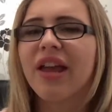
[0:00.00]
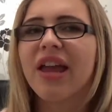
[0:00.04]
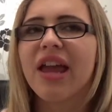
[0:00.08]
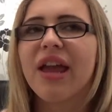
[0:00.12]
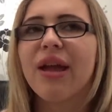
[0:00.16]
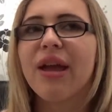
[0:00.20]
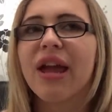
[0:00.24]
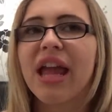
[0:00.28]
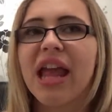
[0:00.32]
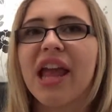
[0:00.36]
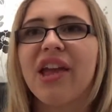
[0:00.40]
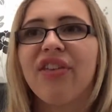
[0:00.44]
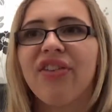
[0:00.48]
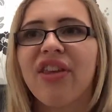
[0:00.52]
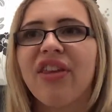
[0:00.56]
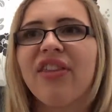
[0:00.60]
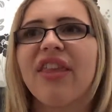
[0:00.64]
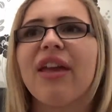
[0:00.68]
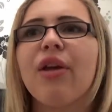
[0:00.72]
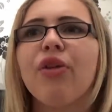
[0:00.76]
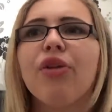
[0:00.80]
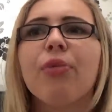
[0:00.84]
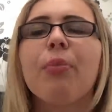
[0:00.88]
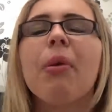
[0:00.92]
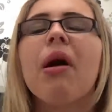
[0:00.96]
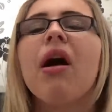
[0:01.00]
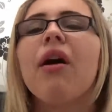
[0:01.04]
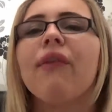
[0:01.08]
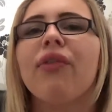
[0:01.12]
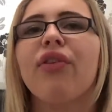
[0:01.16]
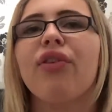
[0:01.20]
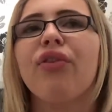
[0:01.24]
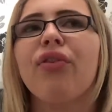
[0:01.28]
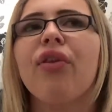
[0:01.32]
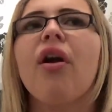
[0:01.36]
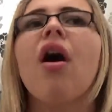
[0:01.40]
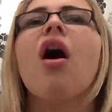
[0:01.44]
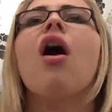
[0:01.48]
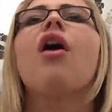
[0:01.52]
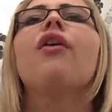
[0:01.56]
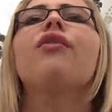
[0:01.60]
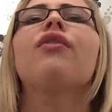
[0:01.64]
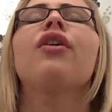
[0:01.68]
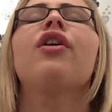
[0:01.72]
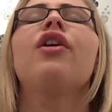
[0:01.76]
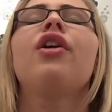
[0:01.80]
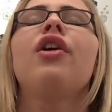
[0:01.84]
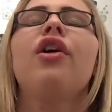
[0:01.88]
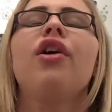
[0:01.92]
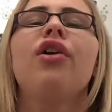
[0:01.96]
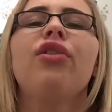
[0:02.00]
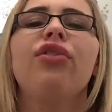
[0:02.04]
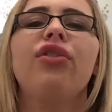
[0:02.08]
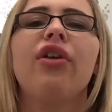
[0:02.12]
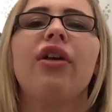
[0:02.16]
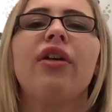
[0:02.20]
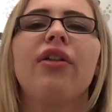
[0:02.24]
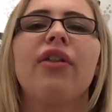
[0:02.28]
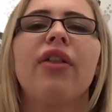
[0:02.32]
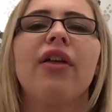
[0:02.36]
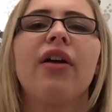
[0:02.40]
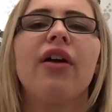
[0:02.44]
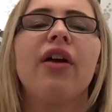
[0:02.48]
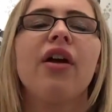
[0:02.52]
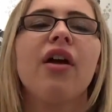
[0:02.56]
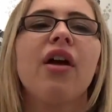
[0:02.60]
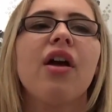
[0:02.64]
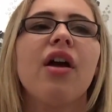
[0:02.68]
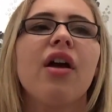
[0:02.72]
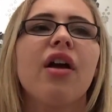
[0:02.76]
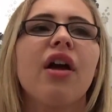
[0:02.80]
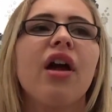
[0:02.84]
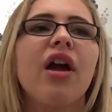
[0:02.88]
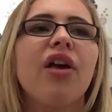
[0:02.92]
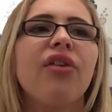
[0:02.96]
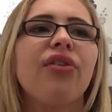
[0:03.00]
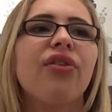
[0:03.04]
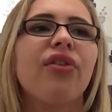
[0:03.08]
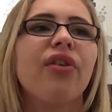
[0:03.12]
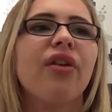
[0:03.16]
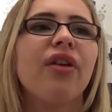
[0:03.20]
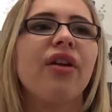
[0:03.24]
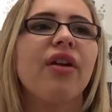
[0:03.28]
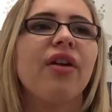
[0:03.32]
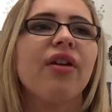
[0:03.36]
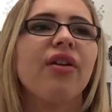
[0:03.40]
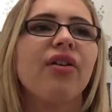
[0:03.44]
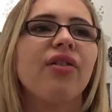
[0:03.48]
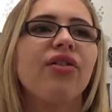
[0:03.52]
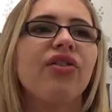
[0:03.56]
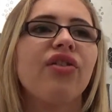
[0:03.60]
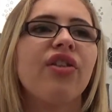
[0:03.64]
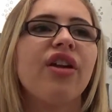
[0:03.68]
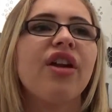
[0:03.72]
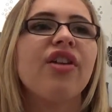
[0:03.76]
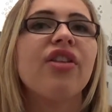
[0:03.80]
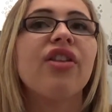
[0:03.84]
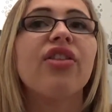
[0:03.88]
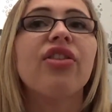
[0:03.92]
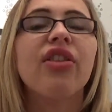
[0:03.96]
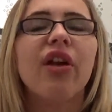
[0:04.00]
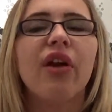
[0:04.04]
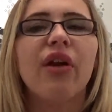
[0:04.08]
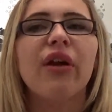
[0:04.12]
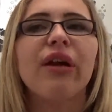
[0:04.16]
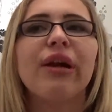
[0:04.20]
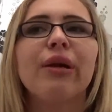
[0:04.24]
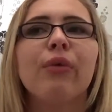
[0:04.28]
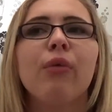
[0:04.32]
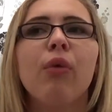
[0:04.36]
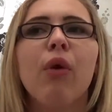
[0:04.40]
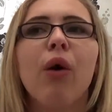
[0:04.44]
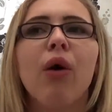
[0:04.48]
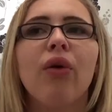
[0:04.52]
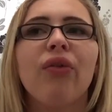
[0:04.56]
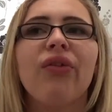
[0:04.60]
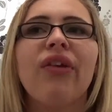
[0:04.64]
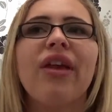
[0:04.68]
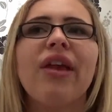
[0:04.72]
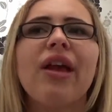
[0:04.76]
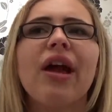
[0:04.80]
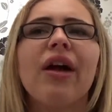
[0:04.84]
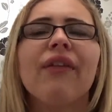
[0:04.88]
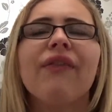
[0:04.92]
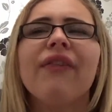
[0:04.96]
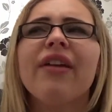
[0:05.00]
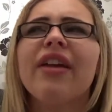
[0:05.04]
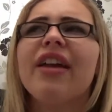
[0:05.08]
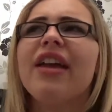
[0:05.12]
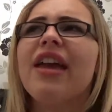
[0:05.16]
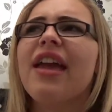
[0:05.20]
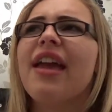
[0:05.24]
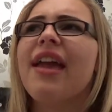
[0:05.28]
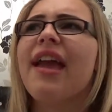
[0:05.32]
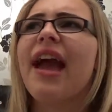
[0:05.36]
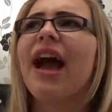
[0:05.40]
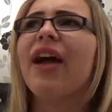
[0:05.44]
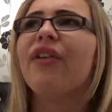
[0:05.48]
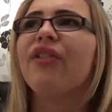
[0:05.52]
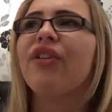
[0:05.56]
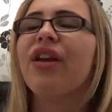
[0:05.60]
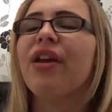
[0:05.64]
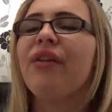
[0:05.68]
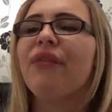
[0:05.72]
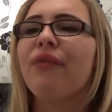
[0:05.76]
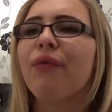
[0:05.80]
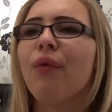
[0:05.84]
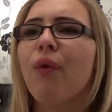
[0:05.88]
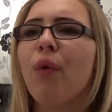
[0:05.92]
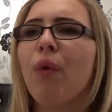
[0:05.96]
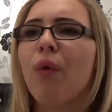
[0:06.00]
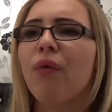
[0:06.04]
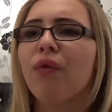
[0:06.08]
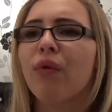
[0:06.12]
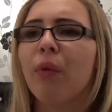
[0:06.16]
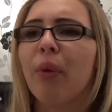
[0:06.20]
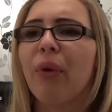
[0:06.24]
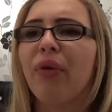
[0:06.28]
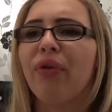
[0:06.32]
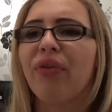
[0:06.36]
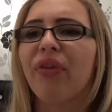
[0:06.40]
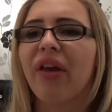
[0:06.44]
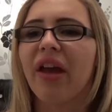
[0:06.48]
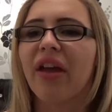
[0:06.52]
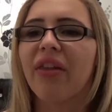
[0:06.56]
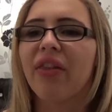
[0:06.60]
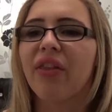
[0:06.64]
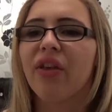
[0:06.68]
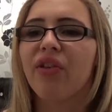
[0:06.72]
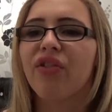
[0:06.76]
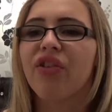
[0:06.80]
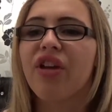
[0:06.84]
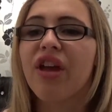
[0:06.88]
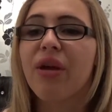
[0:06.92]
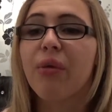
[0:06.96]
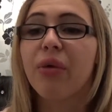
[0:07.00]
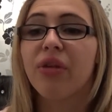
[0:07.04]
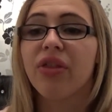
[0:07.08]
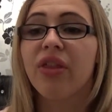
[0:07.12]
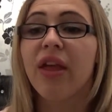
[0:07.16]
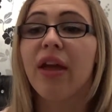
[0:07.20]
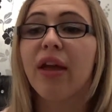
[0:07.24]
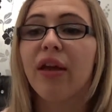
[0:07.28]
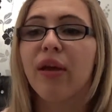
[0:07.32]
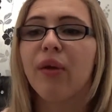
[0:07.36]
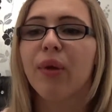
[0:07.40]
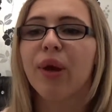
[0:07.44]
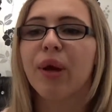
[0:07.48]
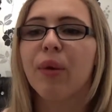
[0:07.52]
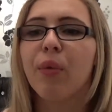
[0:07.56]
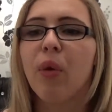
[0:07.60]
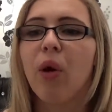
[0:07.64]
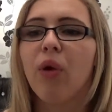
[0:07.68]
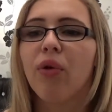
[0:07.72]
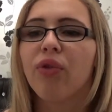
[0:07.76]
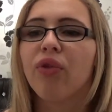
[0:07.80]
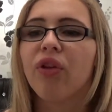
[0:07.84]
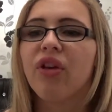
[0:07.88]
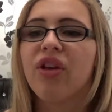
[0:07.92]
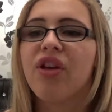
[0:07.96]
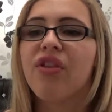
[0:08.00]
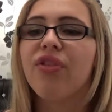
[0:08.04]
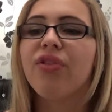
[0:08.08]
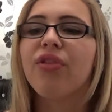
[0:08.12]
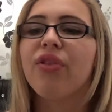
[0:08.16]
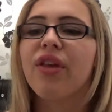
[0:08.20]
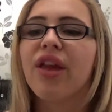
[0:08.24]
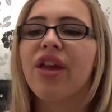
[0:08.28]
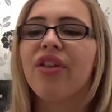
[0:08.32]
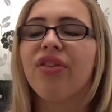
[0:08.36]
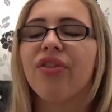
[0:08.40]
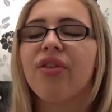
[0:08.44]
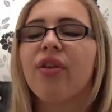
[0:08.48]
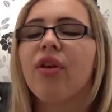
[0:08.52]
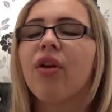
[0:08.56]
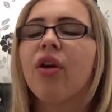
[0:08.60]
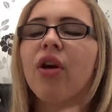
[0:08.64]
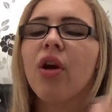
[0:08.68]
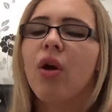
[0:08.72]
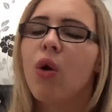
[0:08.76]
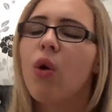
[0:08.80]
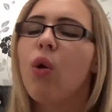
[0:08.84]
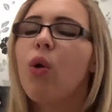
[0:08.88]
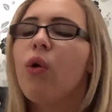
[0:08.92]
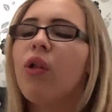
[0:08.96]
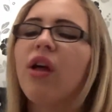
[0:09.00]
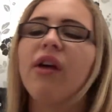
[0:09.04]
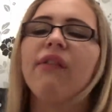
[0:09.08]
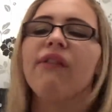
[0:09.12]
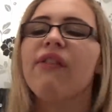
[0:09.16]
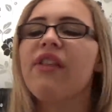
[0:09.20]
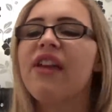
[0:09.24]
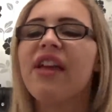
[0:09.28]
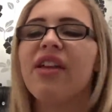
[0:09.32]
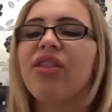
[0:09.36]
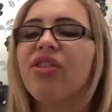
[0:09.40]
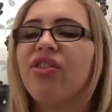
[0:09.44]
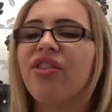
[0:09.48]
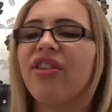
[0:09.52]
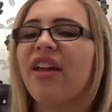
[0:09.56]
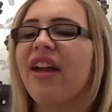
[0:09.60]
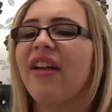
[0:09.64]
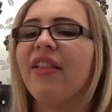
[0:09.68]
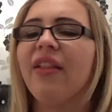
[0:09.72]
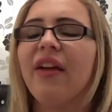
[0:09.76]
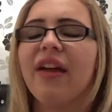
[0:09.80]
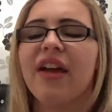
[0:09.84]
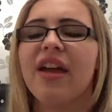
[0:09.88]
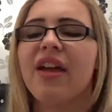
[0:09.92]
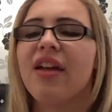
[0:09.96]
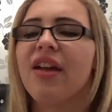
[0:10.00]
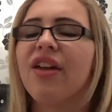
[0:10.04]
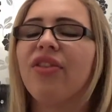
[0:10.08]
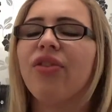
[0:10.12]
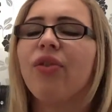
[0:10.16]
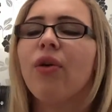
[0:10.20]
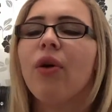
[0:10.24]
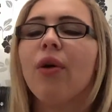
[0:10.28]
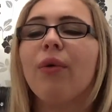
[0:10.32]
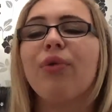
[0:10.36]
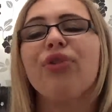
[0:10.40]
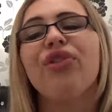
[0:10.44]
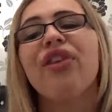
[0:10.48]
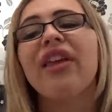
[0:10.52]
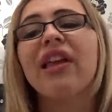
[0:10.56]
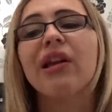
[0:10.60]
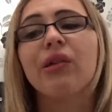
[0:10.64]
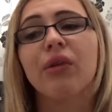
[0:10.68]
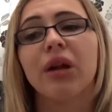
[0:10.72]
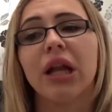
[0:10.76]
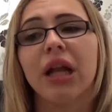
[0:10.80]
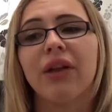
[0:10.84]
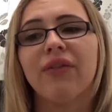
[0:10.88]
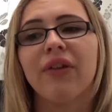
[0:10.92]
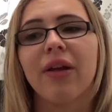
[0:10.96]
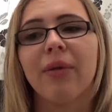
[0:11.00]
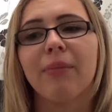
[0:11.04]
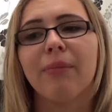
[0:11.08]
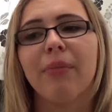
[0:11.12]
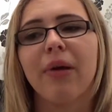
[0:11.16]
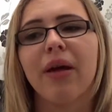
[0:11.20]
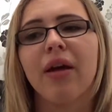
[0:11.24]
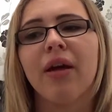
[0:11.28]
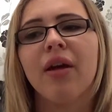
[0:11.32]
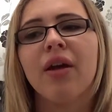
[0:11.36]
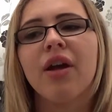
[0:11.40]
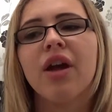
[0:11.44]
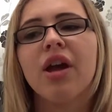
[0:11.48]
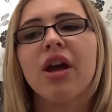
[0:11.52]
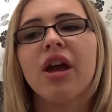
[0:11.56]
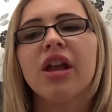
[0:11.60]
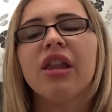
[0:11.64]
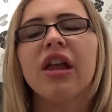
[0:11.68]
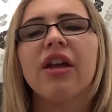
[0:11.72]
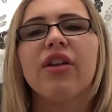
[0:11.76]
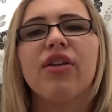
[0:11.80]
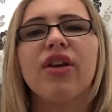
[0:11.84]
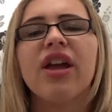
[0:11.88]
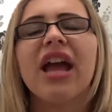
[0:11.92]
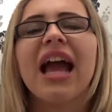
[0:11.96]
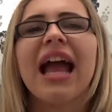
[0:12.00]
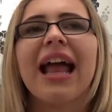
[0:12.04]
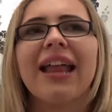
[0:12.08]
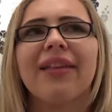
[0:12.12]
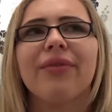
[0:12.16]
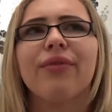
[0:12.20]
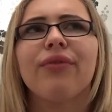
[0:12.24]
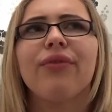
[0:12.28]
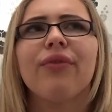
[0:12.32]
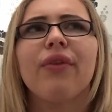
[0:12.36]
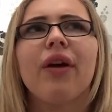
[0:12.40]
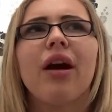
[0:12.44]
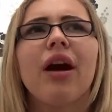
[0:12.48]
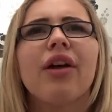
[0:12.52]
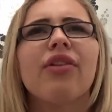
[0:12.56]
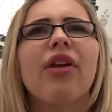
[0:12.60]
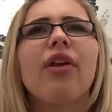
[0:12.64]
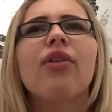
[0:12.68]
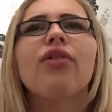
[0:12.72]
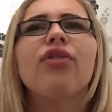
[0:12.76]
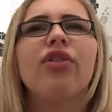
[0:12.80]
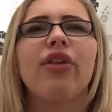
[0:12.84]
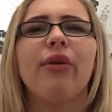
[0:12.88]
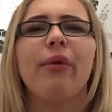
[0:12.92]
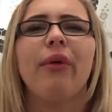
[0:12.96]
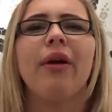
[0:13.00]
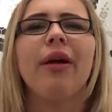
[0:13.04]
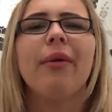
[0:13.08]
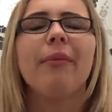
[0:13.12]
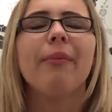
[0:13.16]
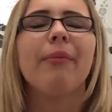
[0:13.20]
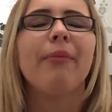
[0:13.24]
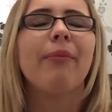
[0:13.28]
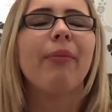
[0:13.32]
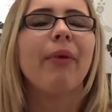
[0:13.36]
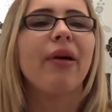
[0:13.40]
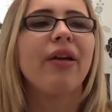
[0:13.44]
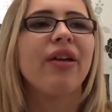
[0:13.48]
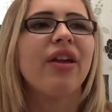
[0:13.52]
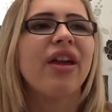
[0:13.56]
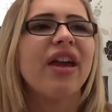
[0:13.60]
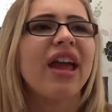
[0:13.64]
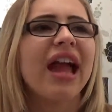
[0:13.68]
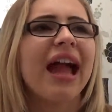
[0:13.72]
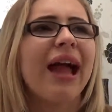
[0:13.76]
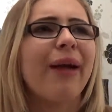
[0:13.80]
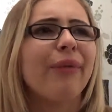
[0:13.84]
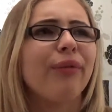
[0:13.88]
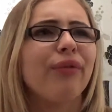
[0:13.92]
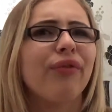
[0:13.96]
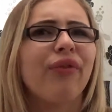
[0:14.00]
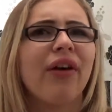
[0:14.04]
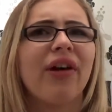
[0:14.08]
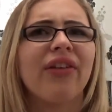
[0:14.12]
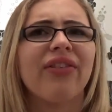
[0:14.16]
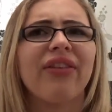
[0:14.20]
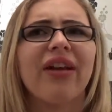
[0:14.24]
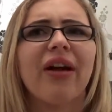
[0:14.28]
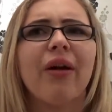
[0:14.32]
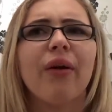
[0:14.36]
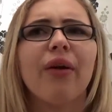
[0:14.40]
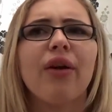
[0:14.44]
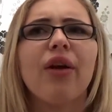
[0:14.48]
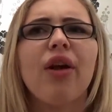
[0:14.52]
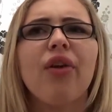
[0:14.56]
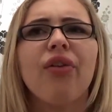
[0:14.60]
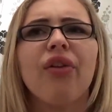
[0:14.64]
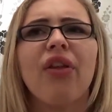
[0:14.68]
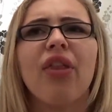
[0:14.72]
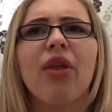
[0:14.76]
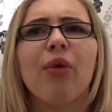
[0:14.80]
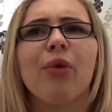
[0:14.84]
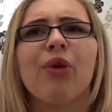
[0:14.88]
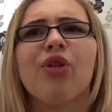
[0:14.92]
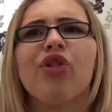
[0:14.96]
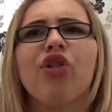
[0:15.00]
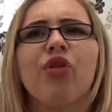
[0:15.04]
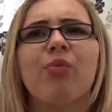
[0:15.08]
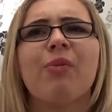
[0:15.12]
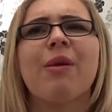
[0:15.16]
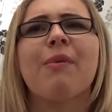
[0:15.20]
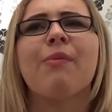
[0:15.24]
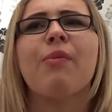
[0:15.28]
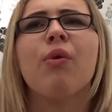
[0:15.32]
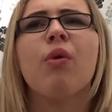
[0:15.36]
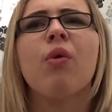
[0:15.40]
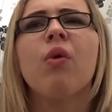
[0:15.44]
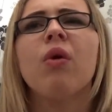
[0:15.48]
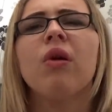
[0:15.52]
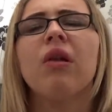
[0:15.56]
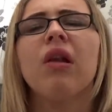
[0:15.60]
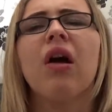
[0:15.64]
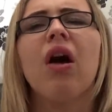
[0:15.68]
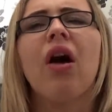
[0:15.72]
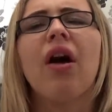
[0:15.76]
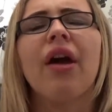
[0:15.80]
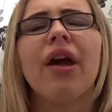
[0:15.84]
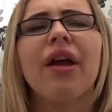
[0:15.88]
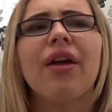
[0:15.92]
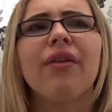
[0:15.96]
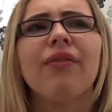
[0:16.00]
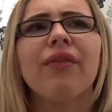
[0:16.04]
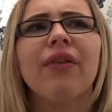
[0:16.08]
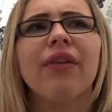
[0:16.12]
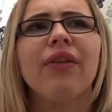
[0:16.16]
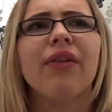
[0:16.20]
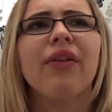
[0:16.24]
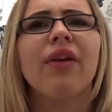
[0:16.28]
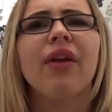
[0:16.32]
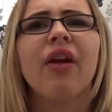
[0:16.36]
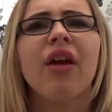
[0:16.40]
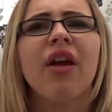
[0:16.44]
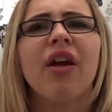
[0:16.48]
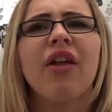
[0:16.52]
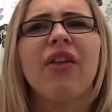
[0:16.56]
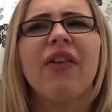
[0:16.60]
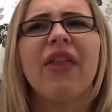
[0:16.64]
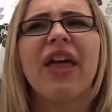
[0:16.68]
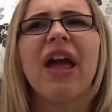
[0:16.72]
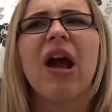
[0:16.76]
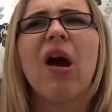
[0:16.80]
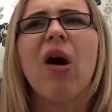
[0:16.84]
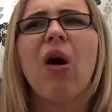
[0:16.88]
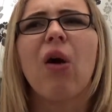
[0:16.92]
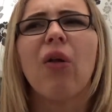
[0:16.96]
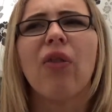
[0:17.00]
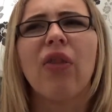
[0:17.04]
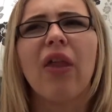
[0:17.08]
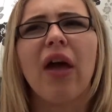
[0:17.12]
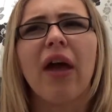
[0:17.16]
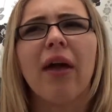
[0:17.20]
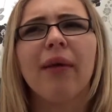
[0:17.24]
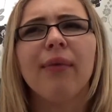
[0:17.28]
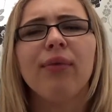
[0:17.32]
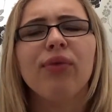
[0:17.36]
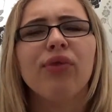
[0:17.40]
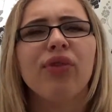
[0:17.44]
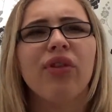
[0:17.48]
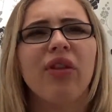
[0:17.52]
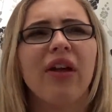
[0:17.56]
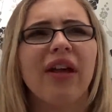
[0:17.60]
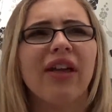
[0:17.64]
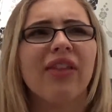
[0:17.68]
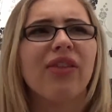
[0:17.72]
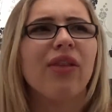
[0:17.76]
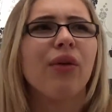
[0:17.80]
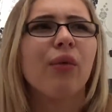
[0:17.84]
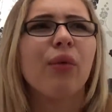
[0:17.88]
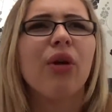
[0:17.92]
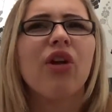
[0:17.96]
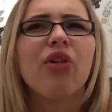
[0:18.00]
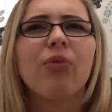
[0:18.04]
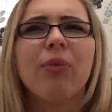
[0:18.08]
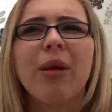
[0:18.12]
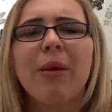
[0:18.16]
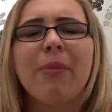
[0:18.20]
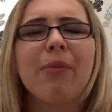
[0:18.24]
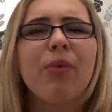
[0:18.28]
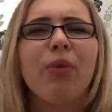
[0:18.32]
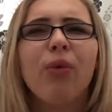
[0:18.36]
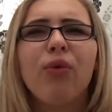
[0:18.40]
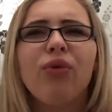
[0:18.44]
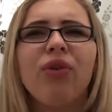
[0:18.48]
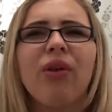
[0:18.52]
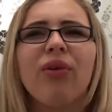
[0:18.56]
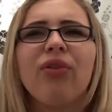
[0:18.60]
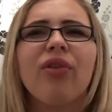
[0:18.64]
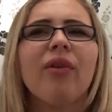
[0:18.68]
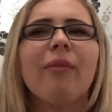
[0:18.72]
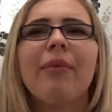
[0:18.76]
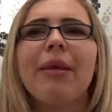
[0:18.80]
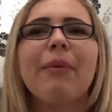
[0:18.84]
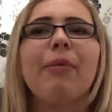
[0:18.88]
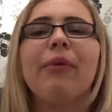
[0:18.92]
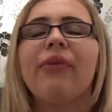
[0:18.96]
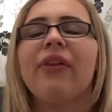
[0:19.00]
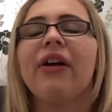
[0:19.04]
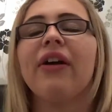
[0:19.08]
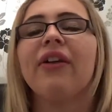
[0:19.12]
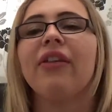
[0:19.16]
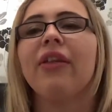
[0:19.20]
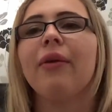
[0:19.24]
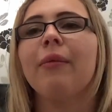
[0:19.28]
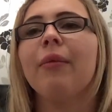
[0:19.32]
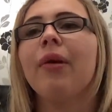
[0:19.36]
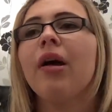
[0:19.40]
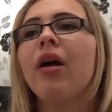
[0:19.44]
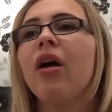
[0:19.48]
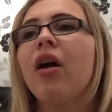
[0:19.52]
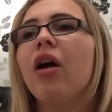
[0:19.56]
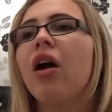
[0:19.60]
He said that he was part of the staff, so that because she didn't know who he was. I think he actually thought for one second that she would know who he was, because he's all over the internet. Like, he's not a singer or anything, but you know, you can, I don't do it, but you can find out he's like the richest people alive, and they are known to like the rich people and stuff. Some people know them.